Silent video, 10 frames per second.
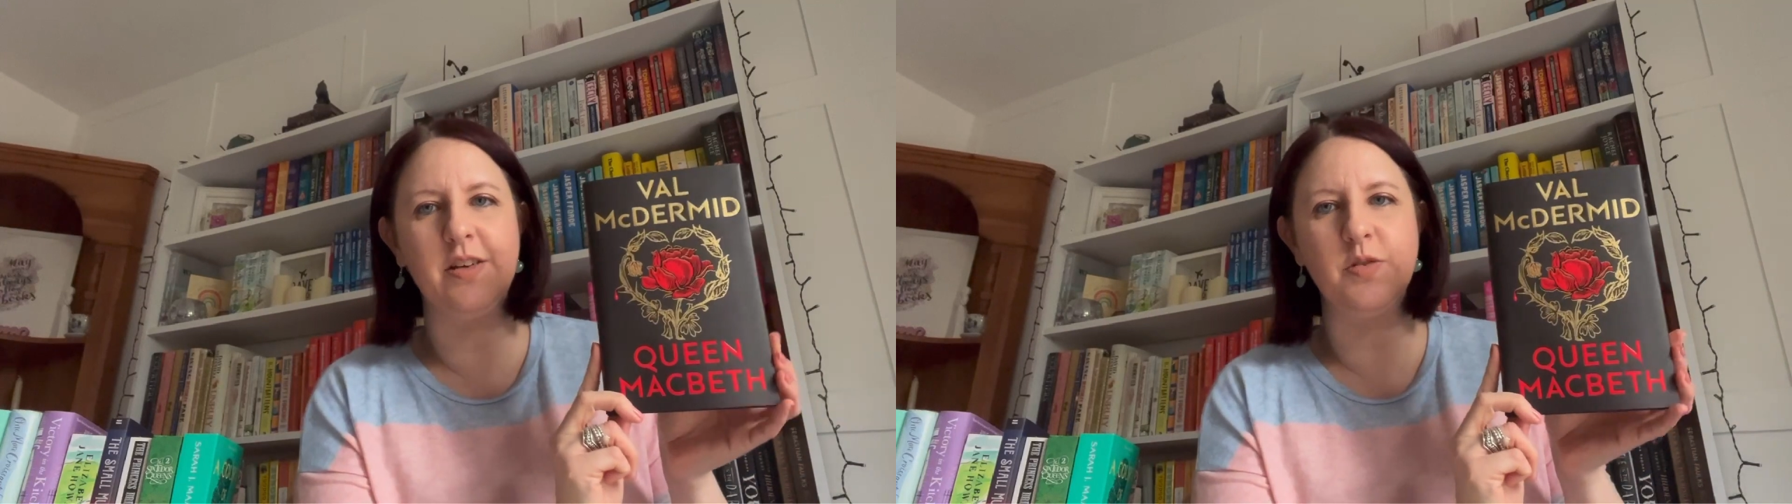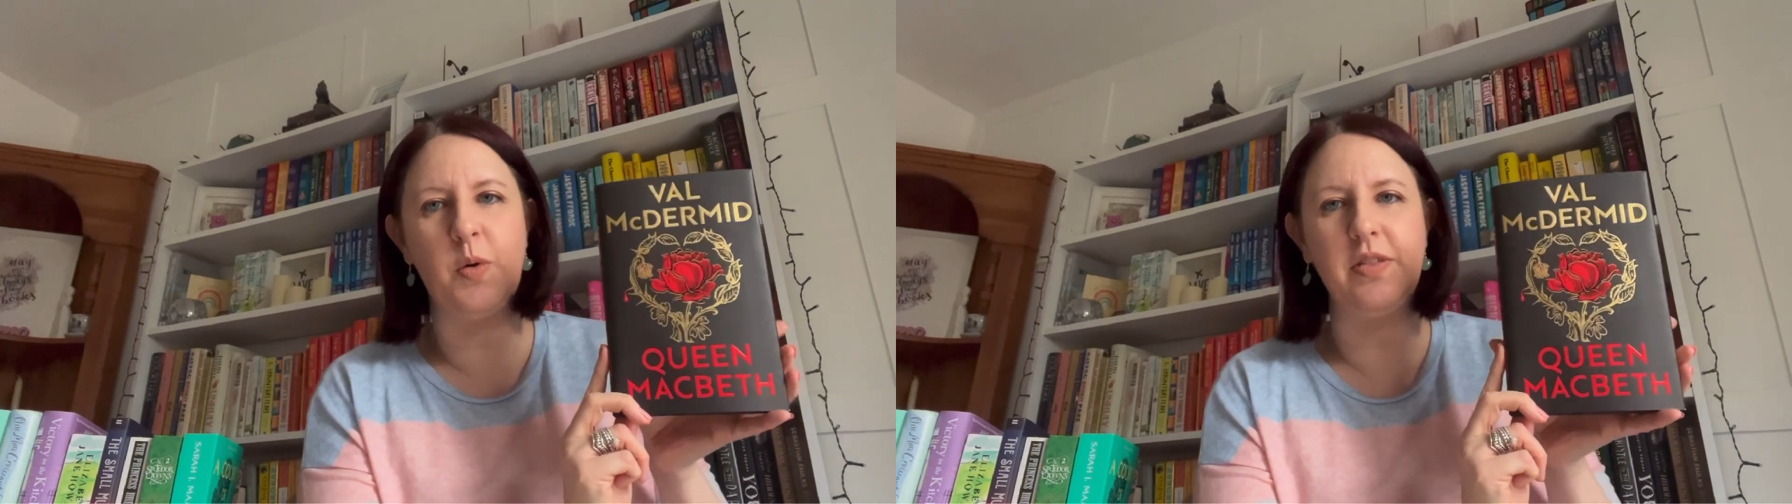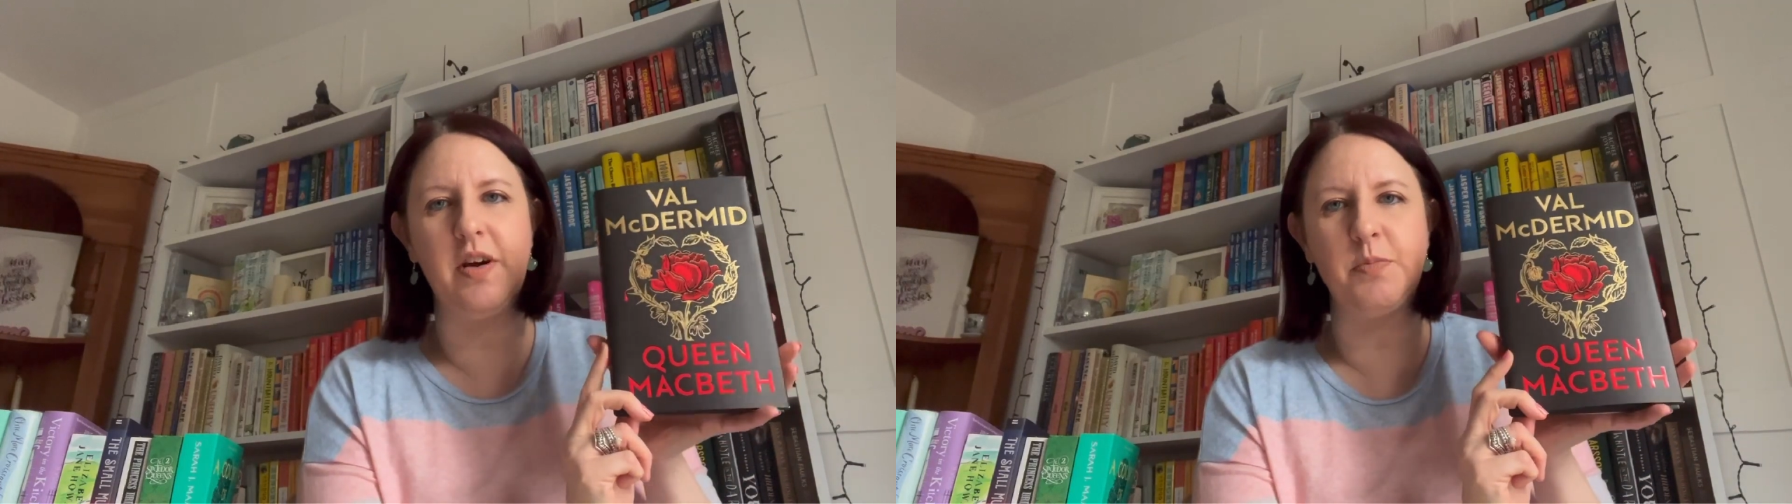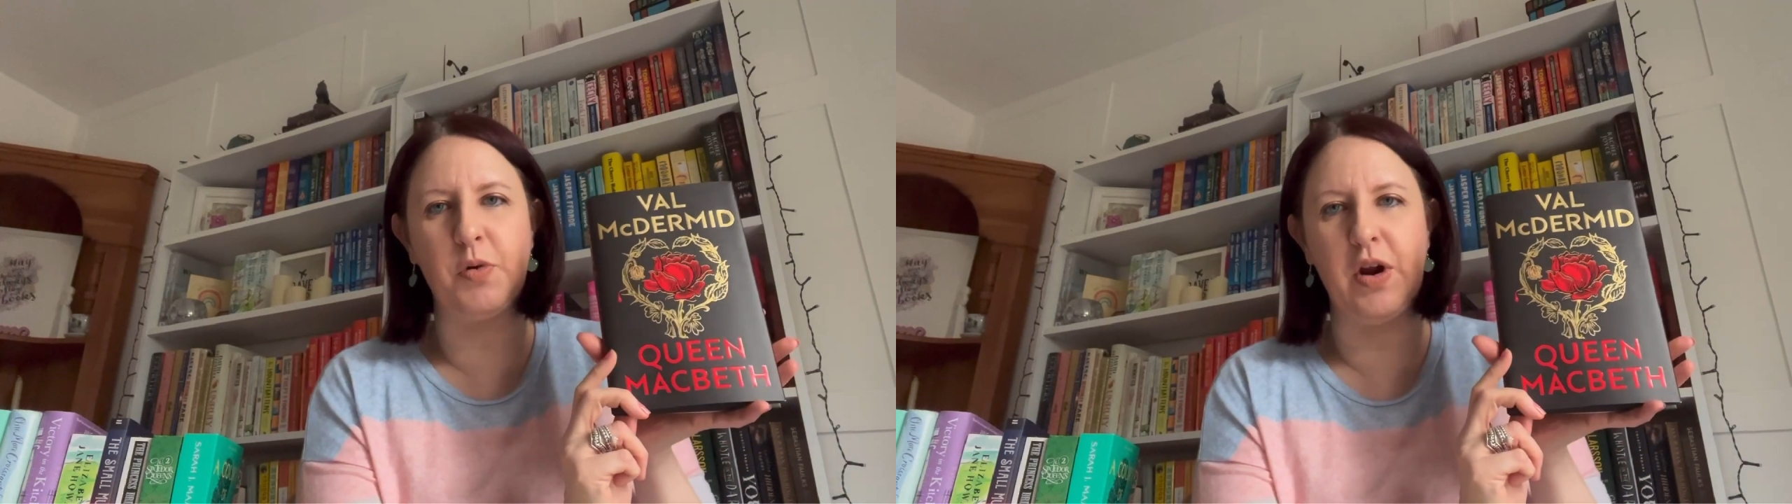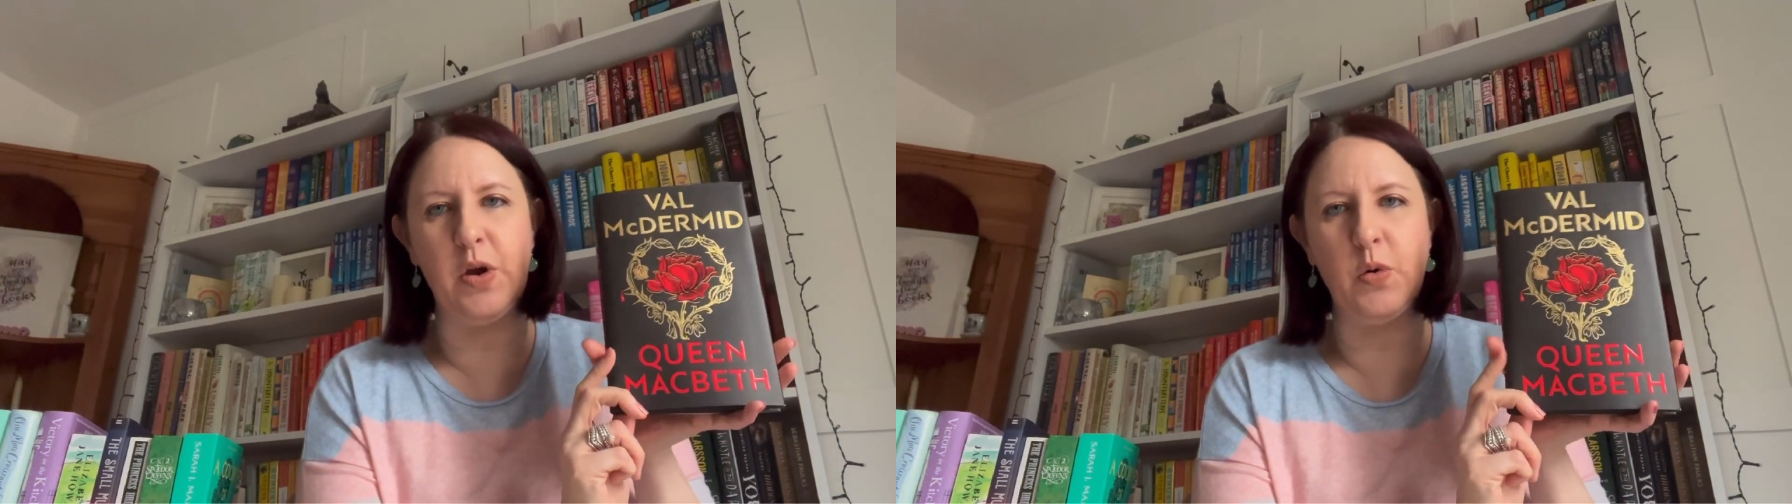it's one that I
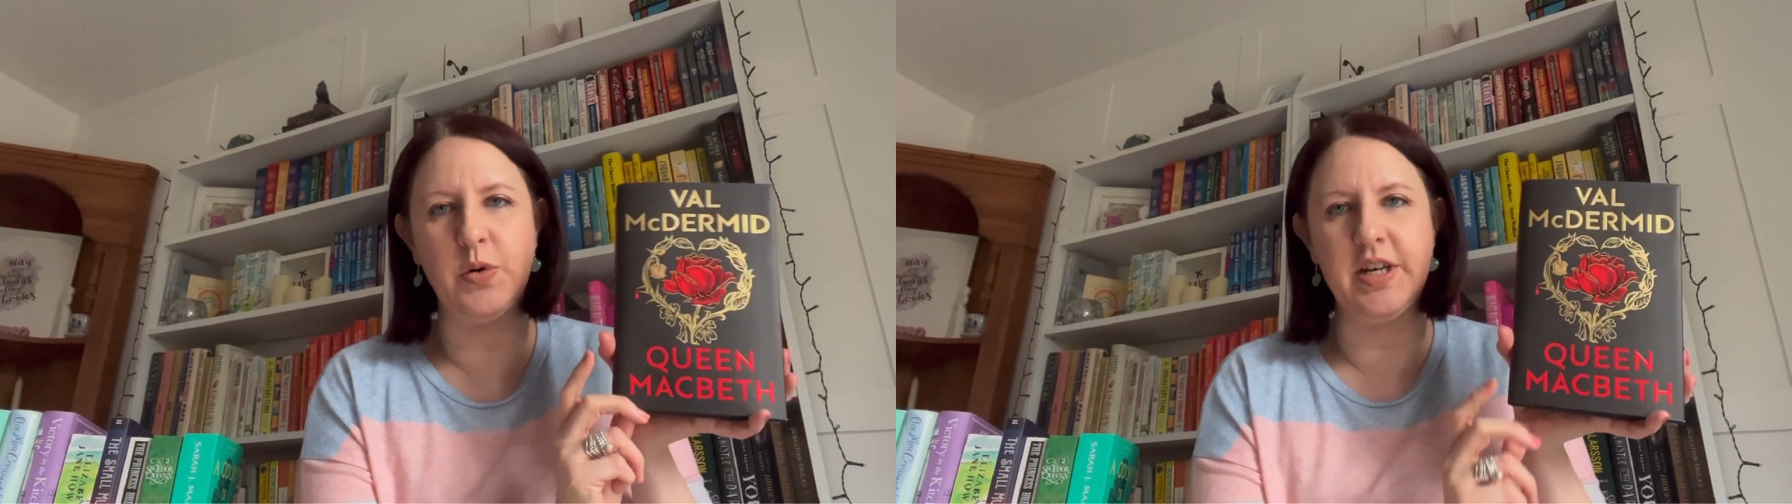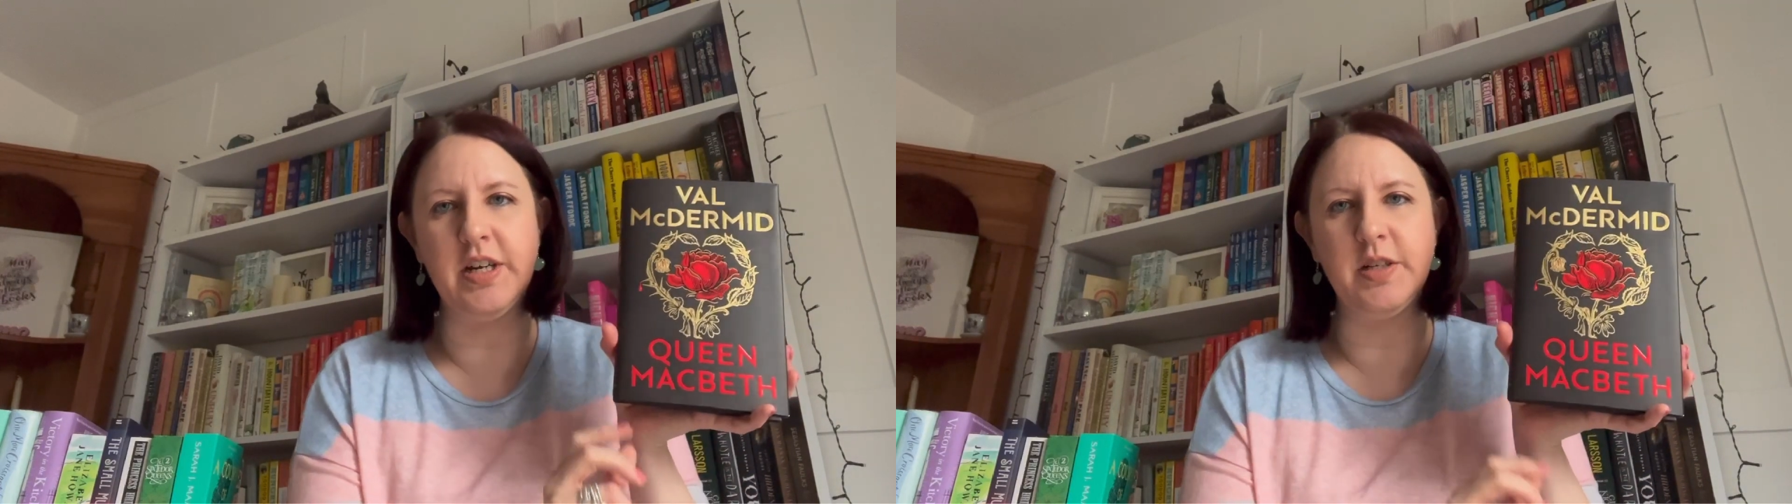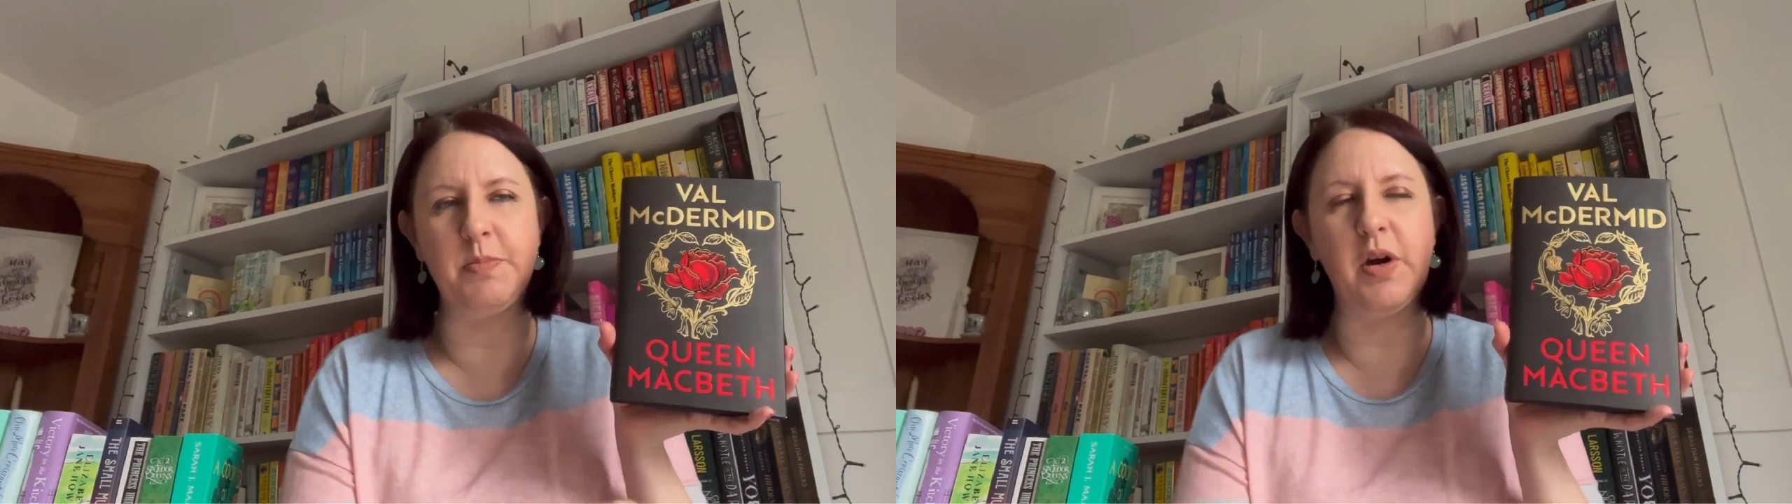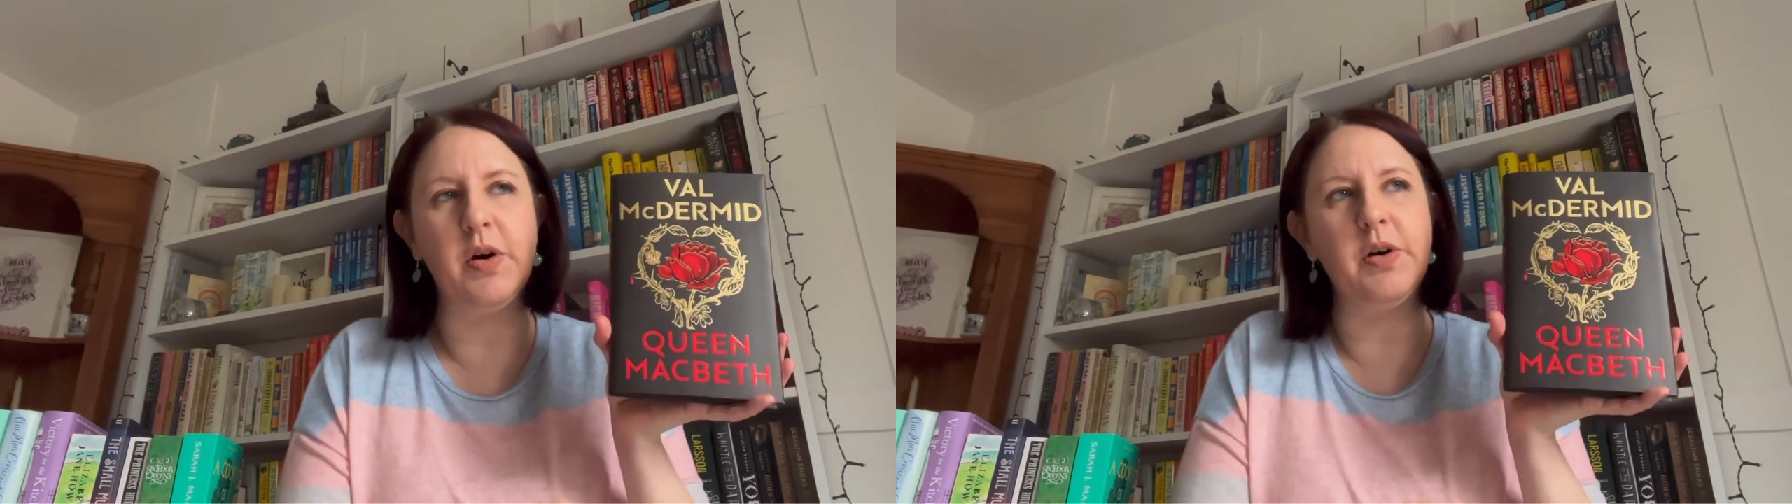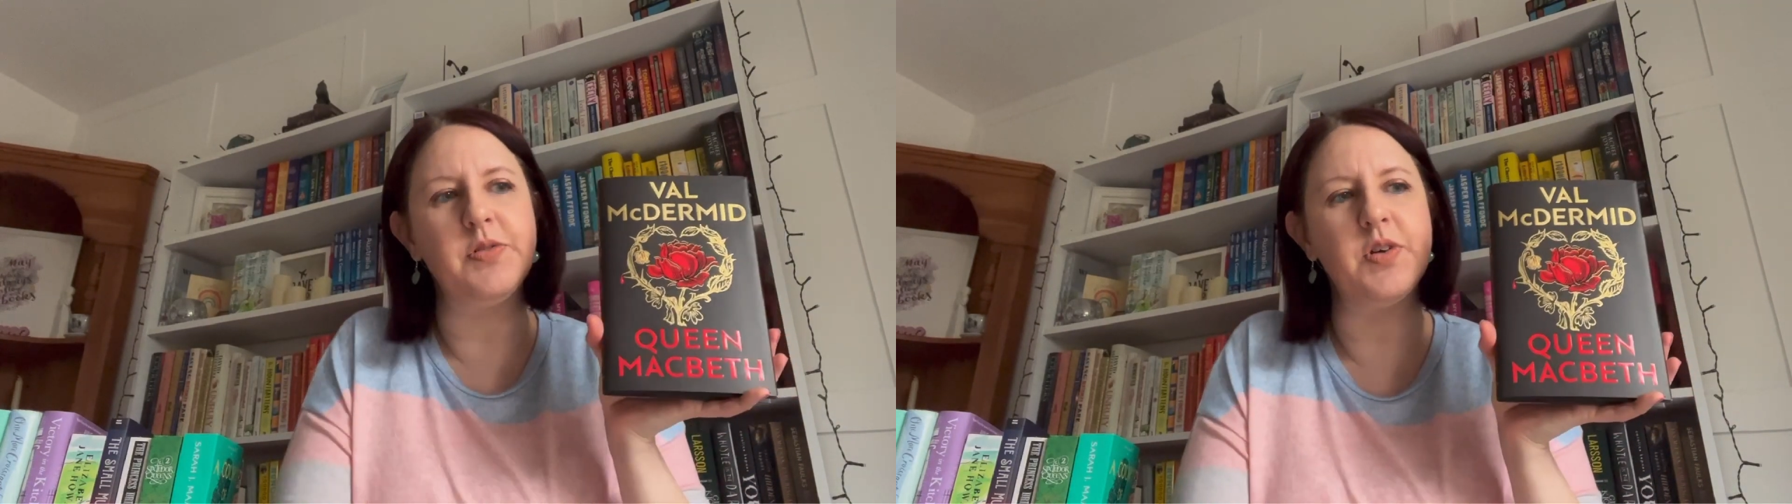pre-ordered
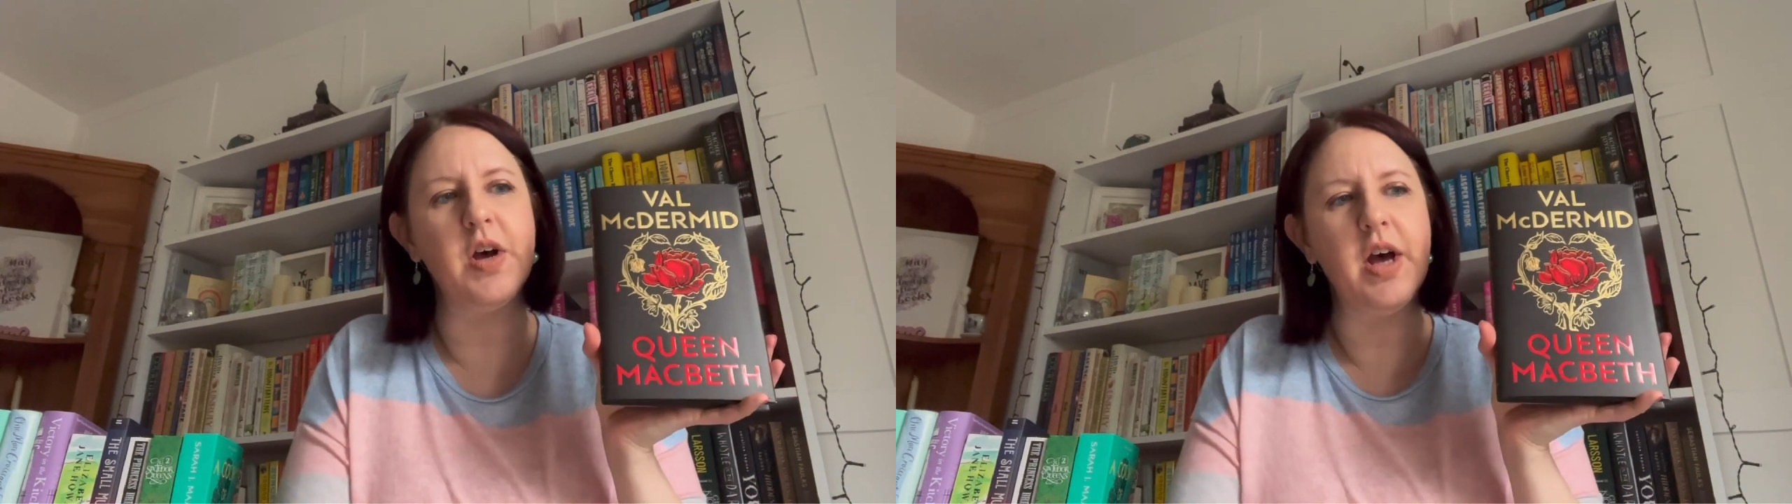because